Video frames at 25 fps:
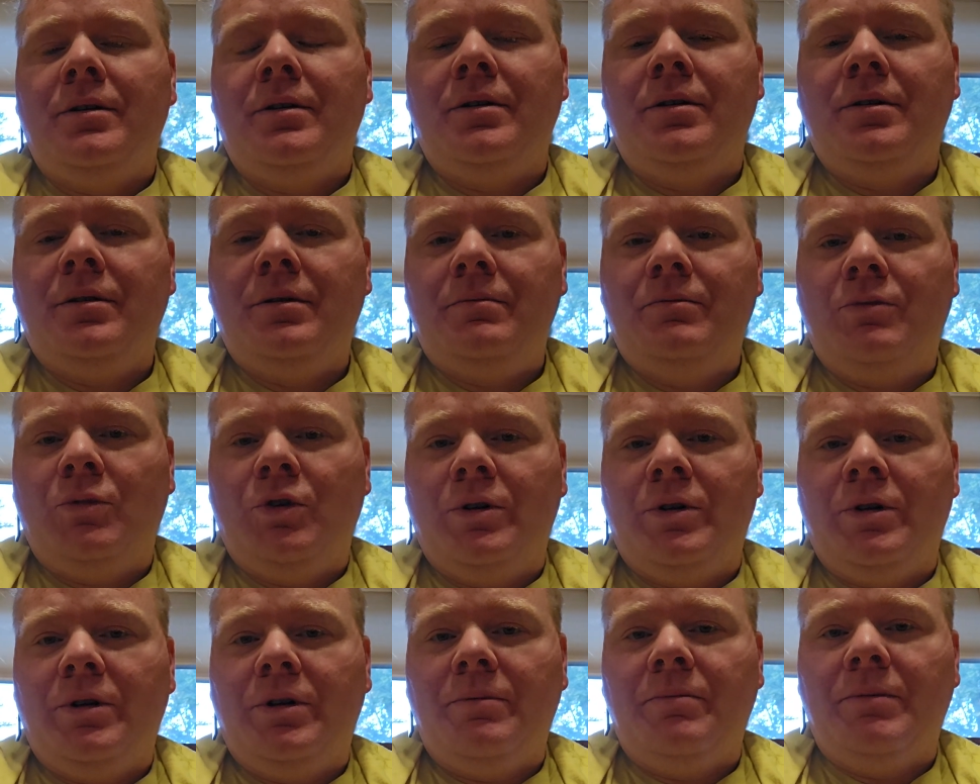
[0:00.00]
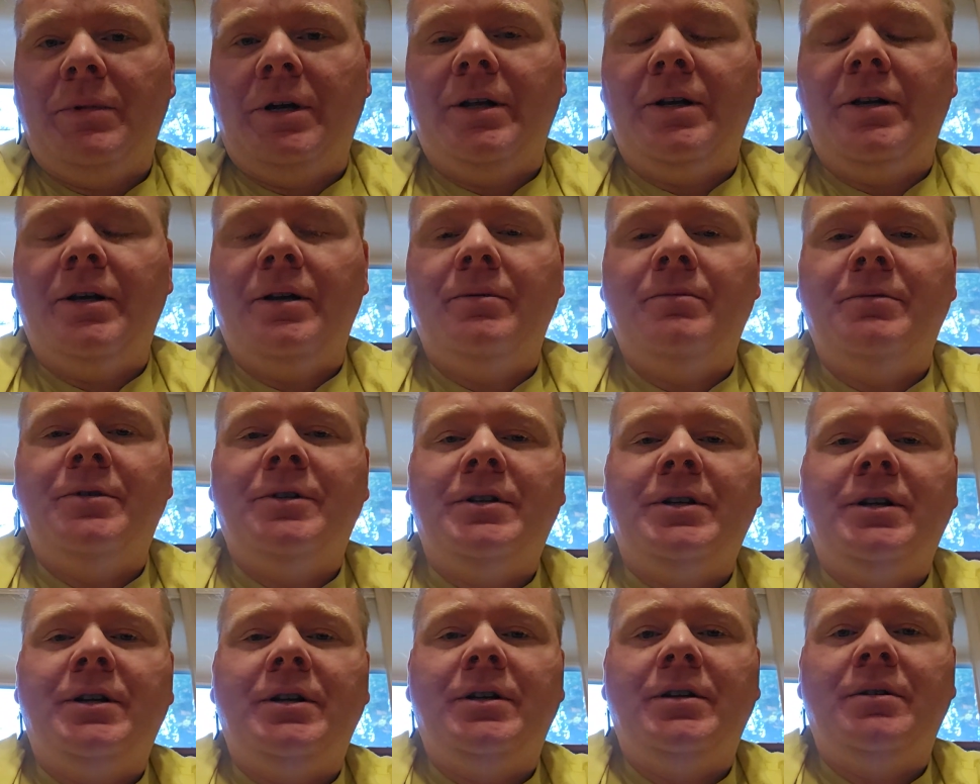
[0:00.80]
Good morning, my name's
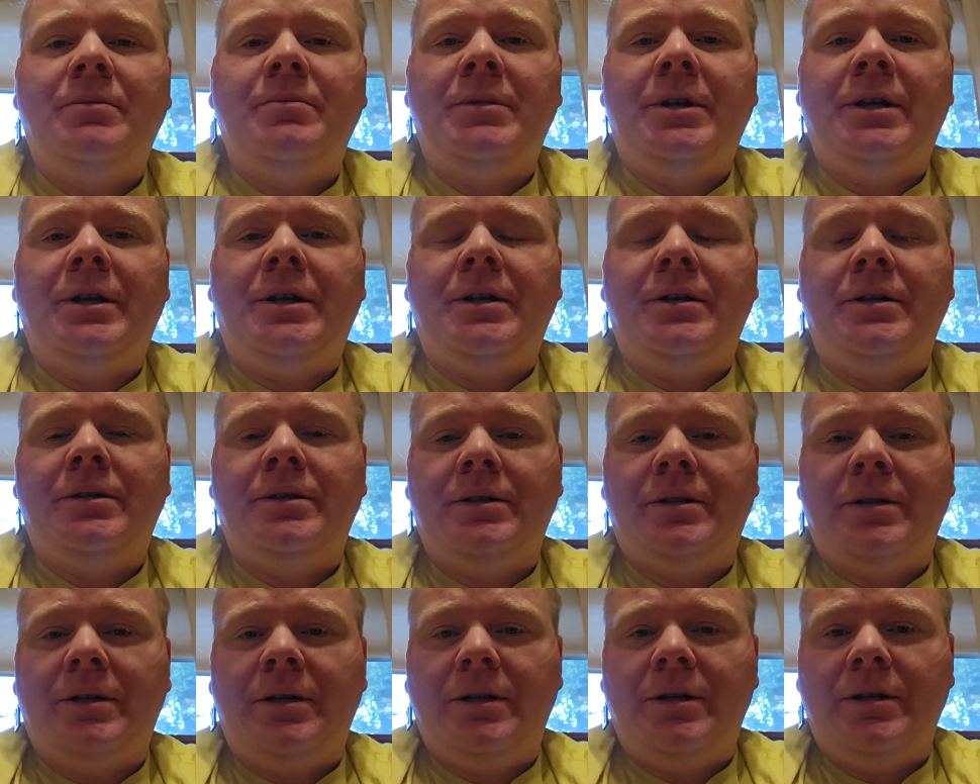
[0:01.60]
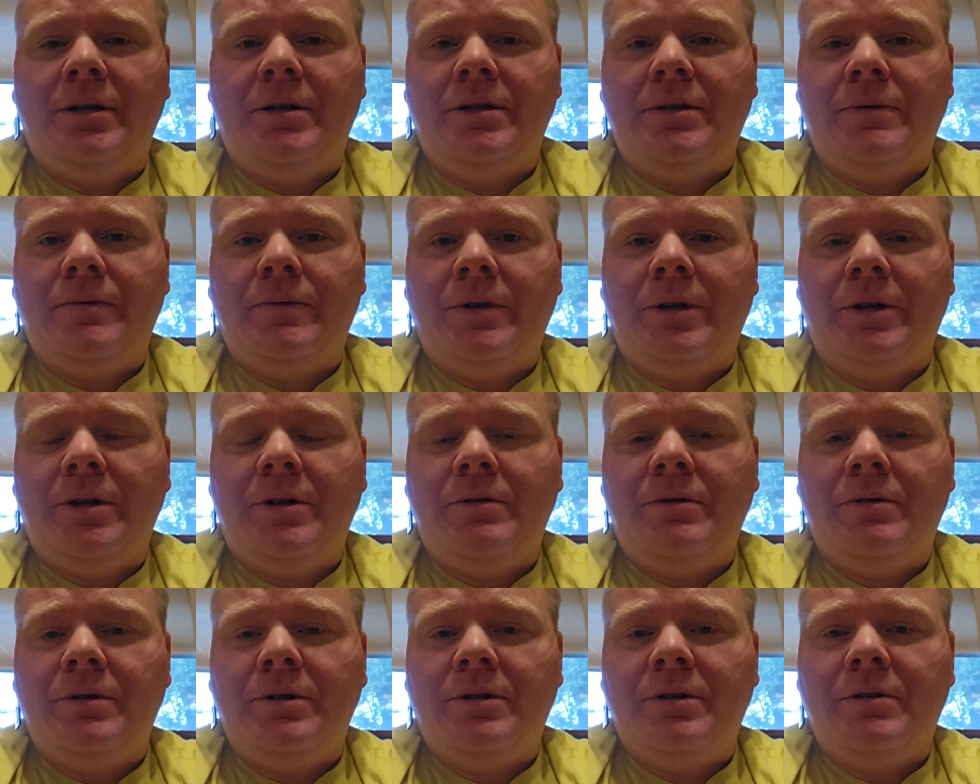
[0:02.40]
Tom, and today's
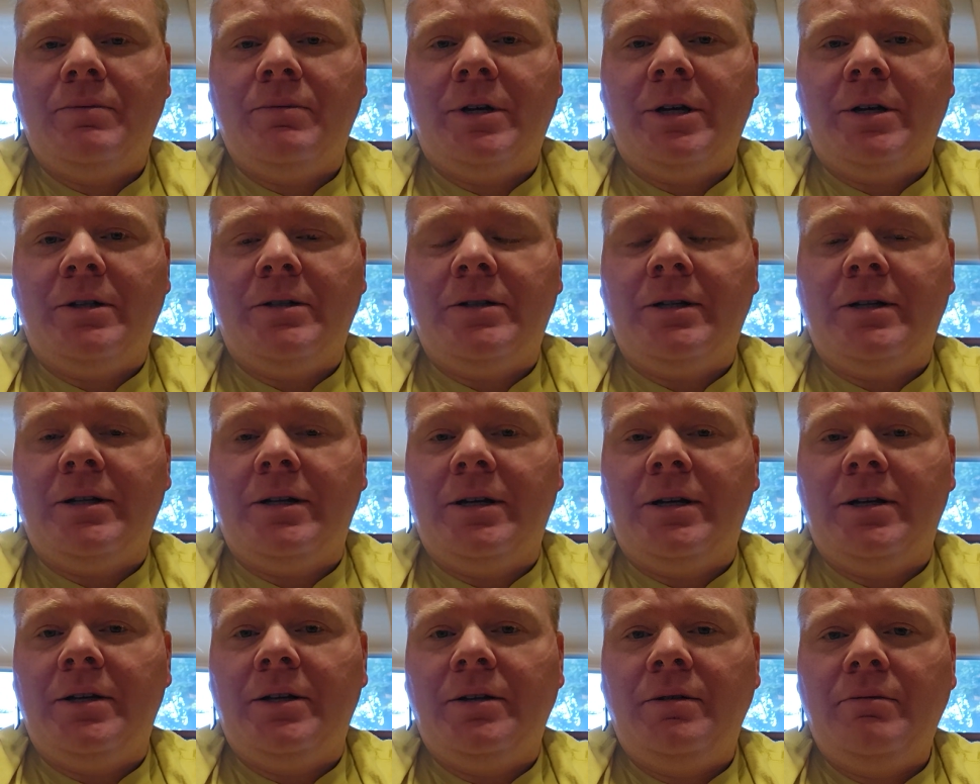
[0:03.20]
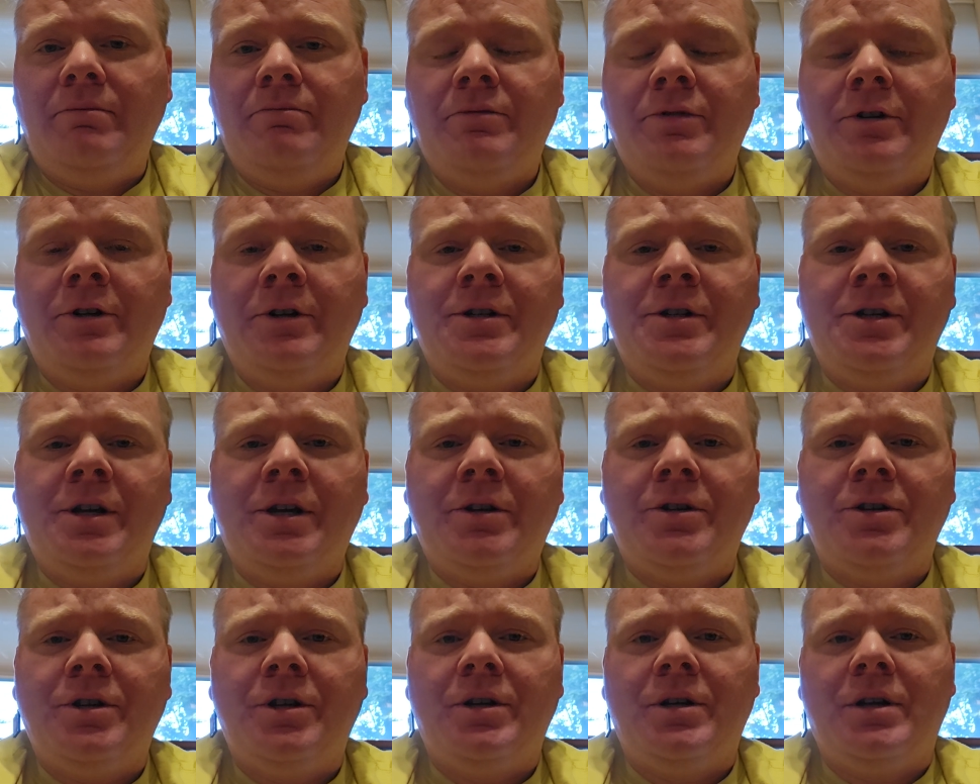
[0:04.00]
video is about denial,
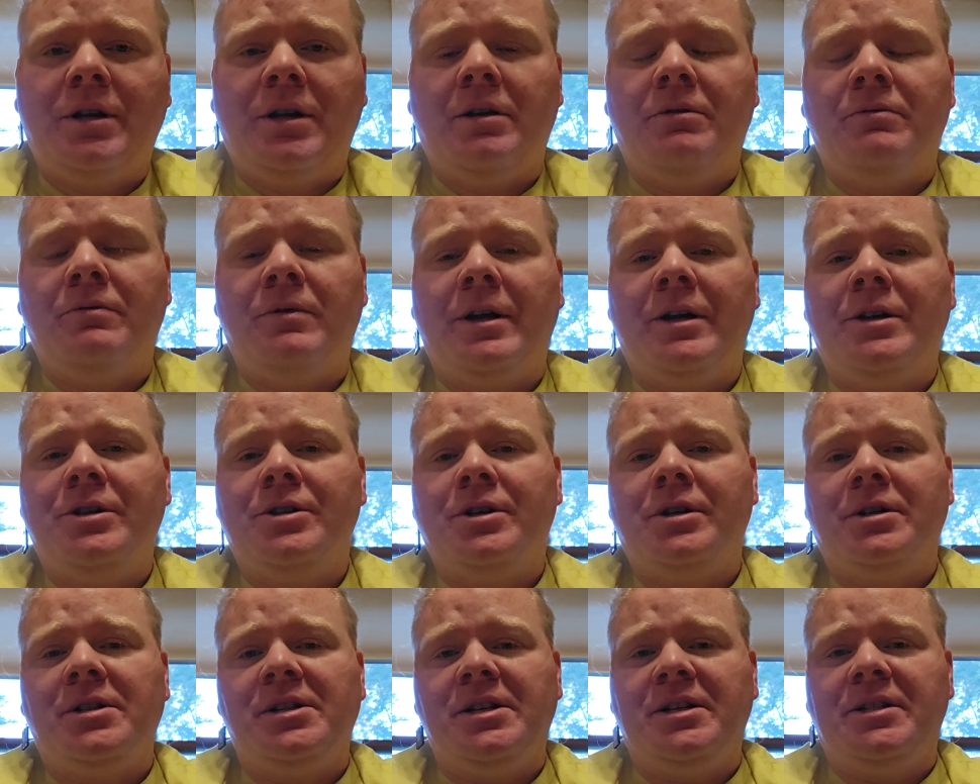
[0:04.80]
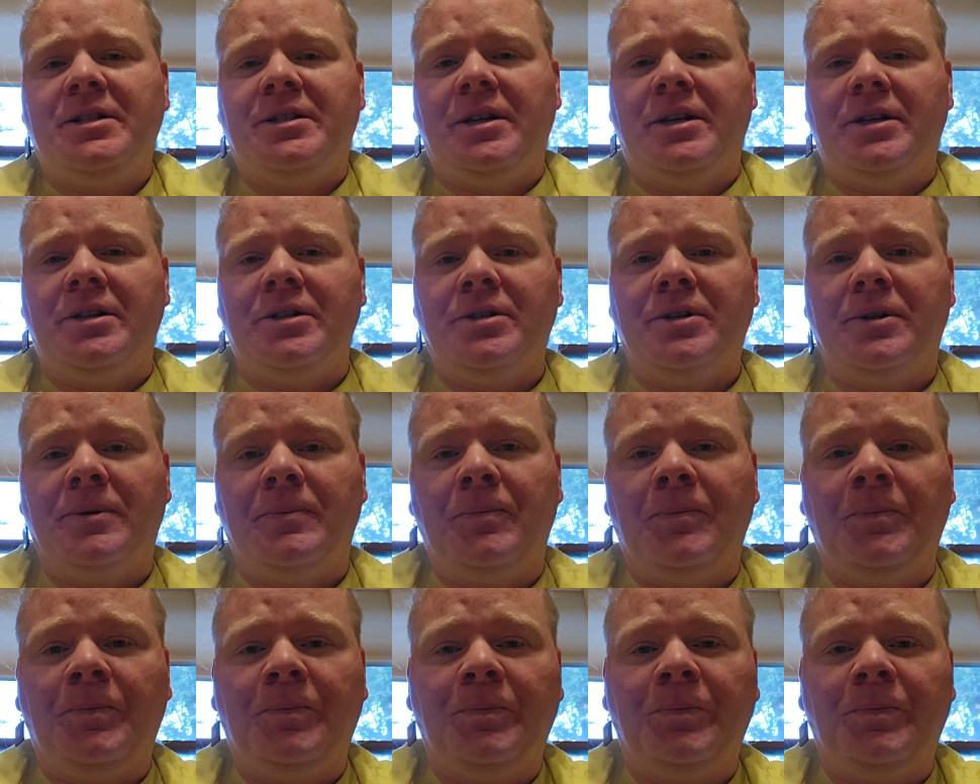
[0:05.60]
projection, and rationalization.